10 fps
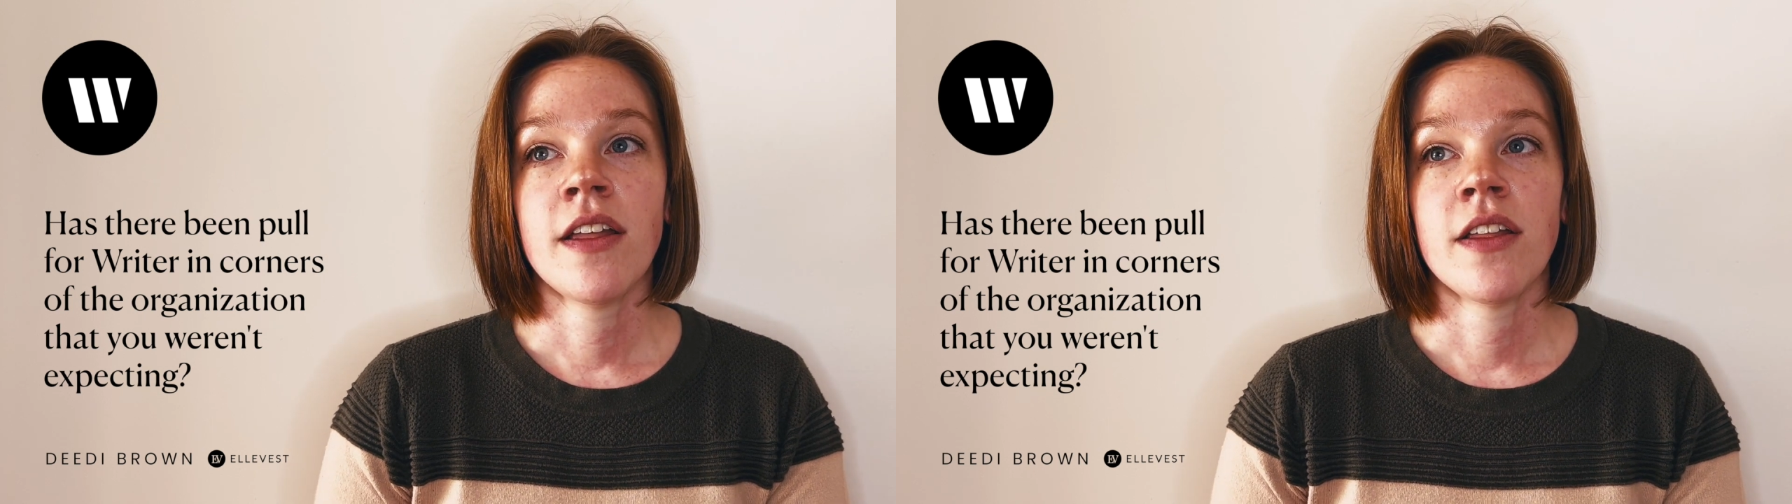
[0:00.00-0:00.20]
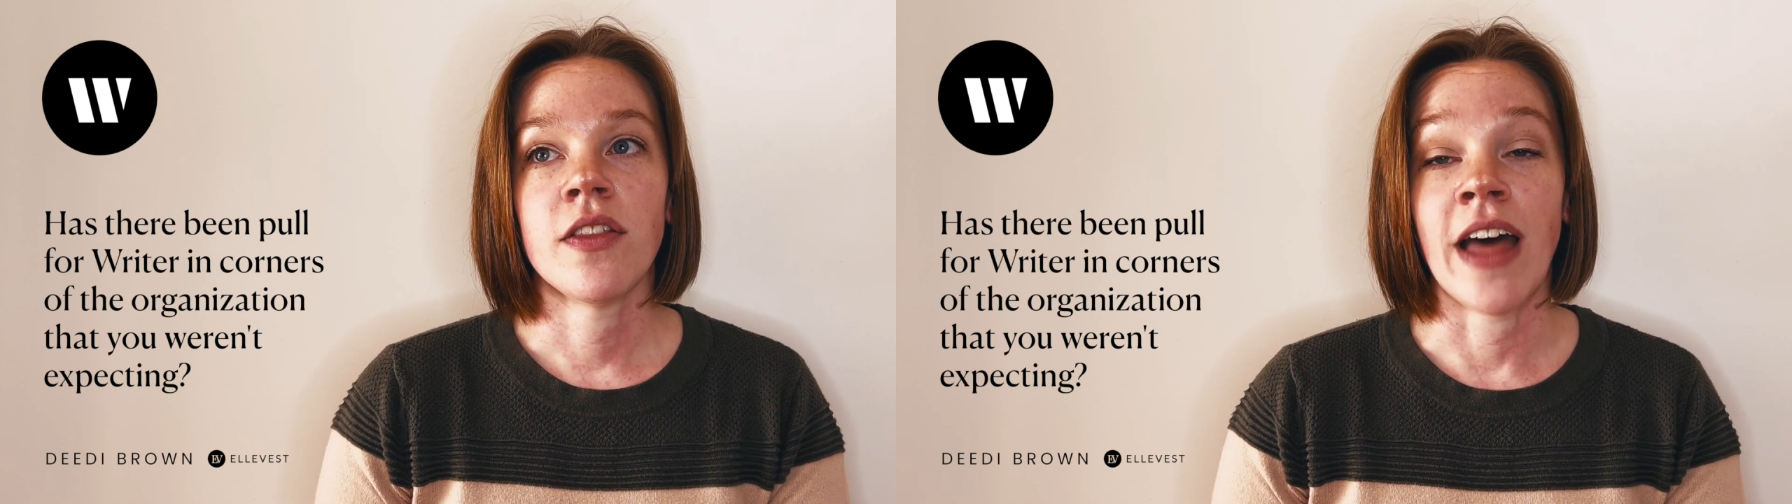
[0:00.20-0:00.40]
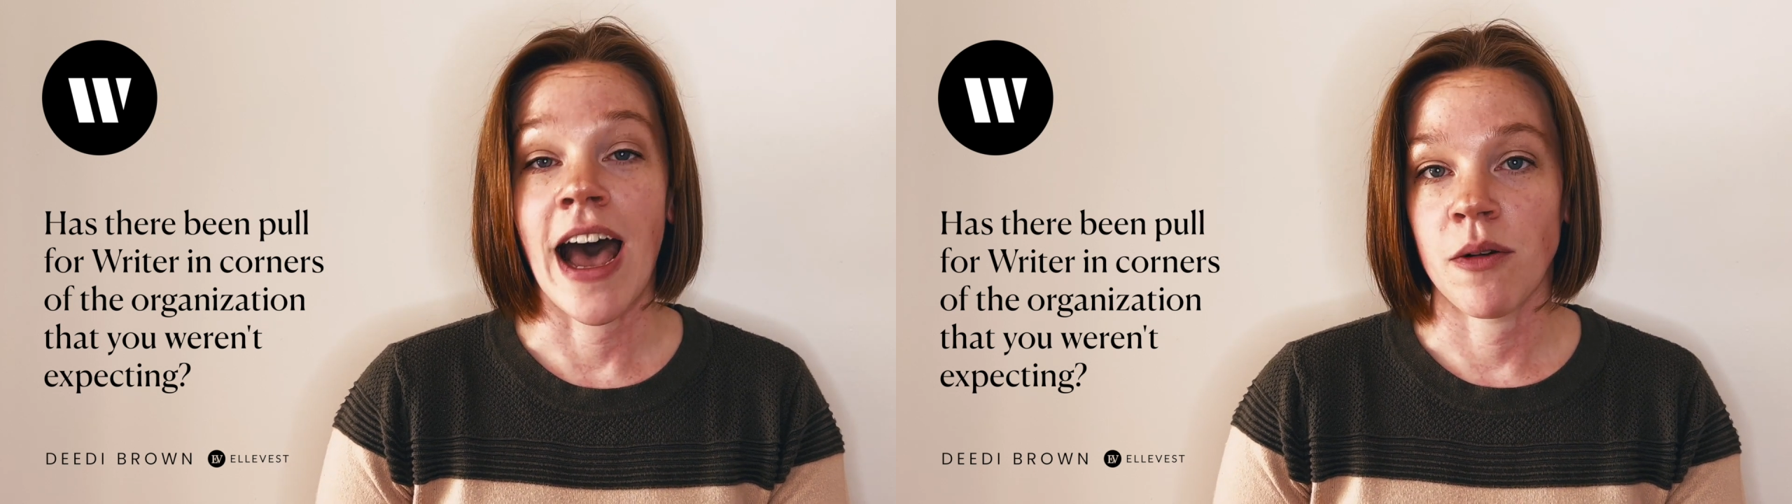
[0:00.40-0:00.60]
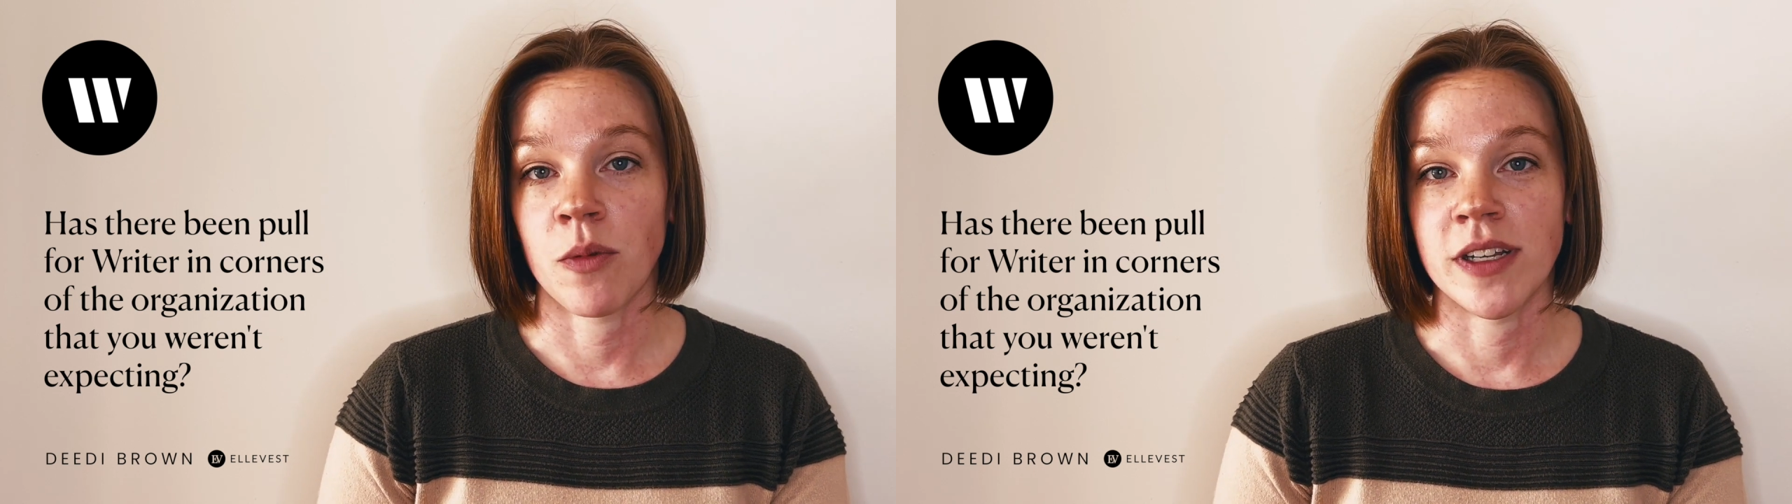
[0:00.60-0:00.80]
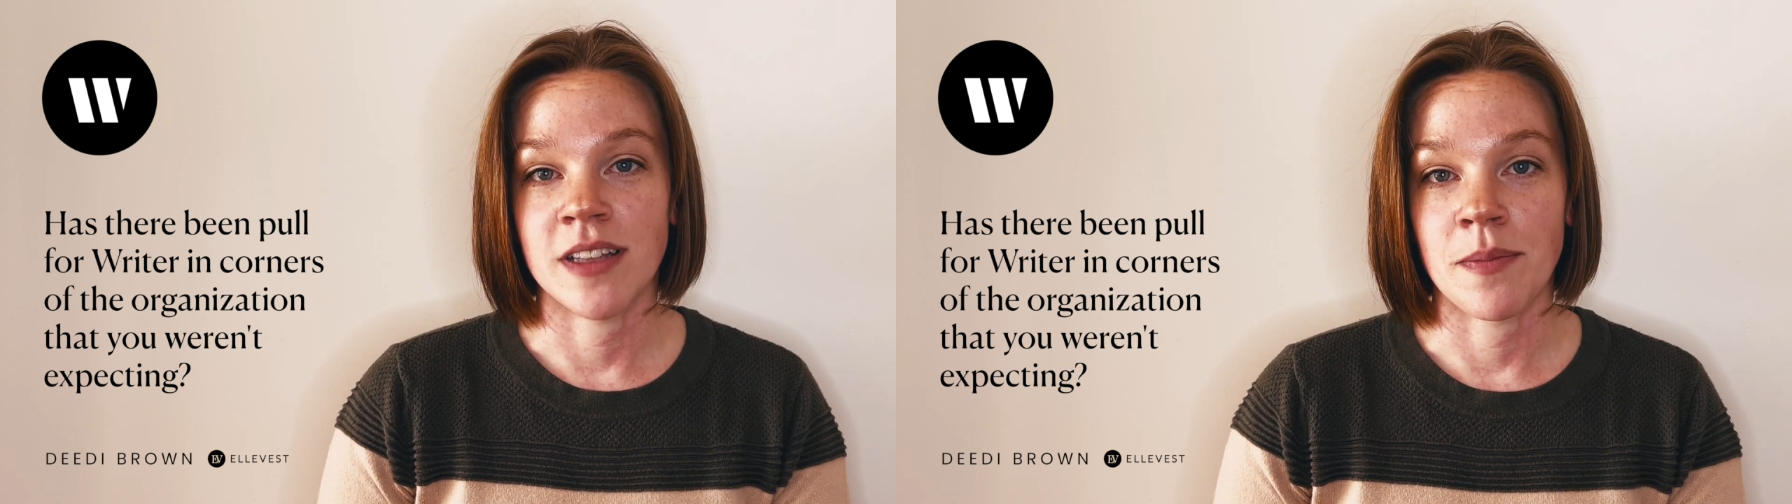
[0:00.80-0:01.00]
That
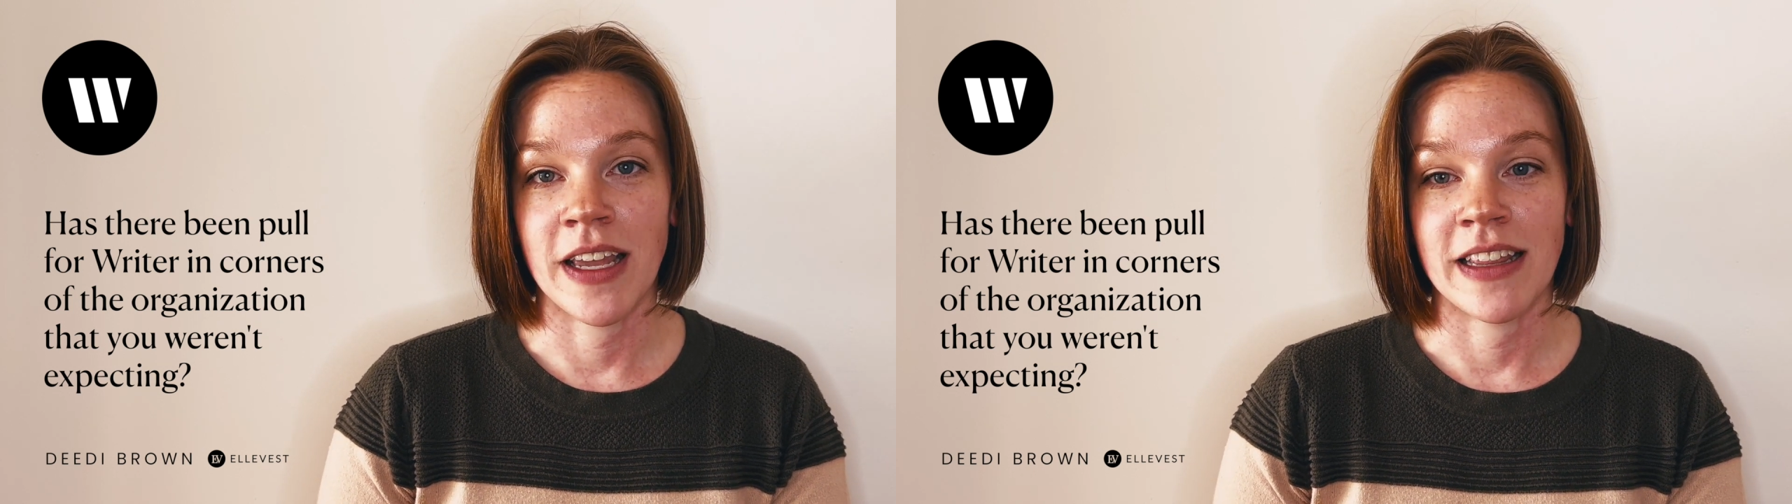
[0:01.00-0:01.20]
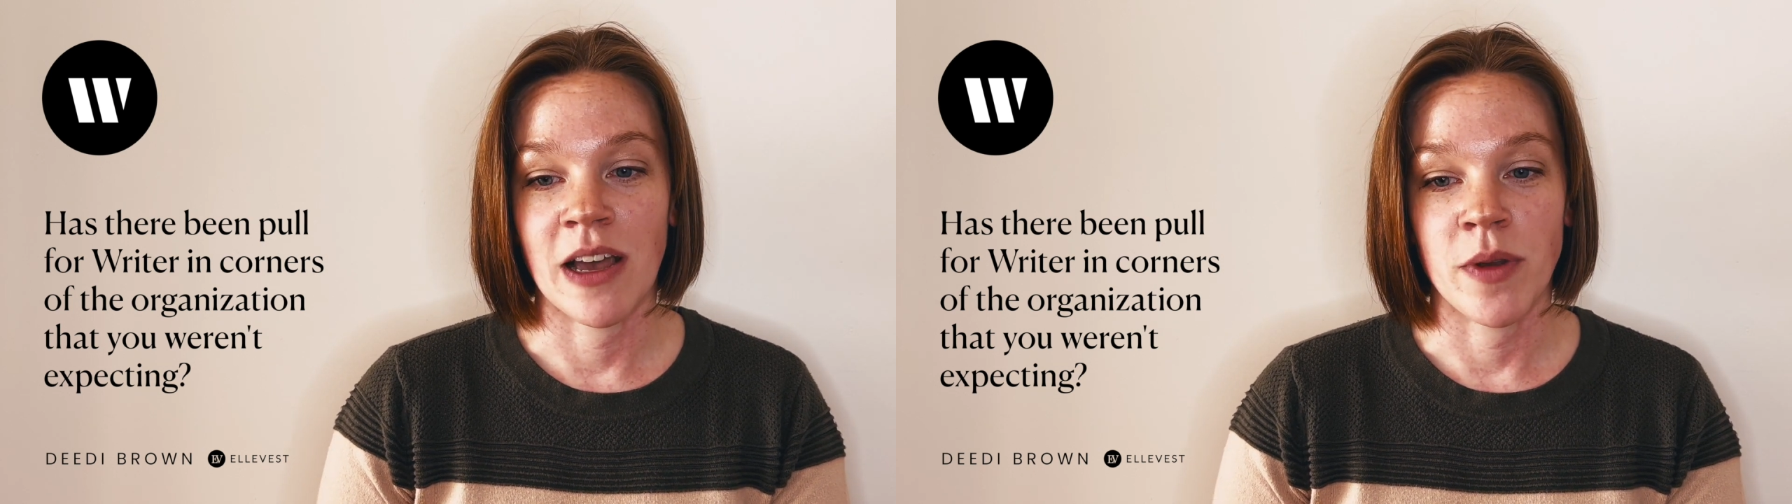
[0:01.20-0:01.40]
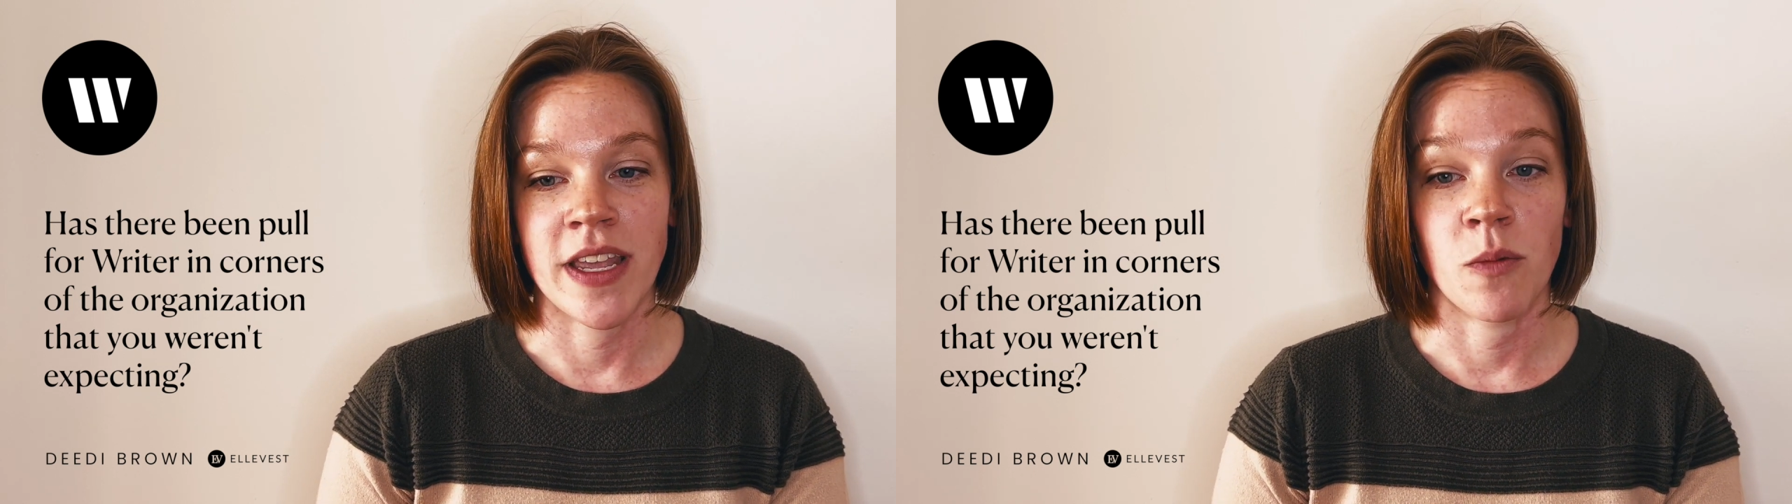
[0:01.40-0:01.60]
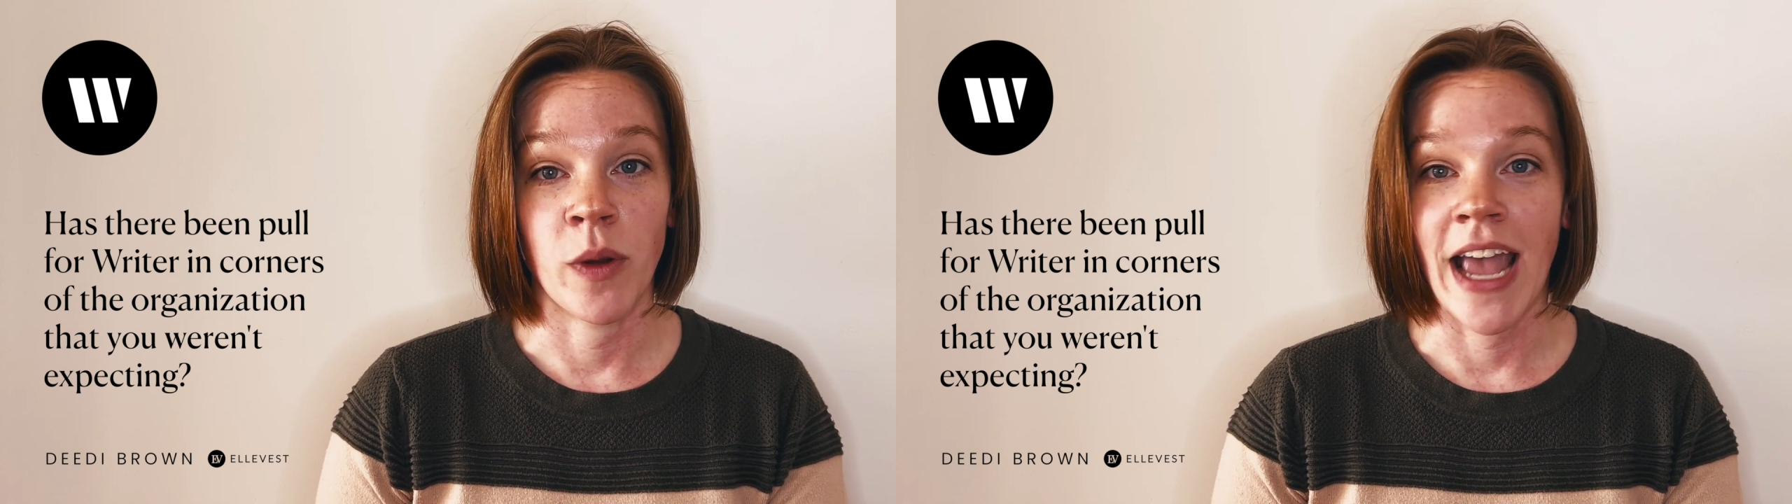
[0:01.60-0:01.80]
was something that we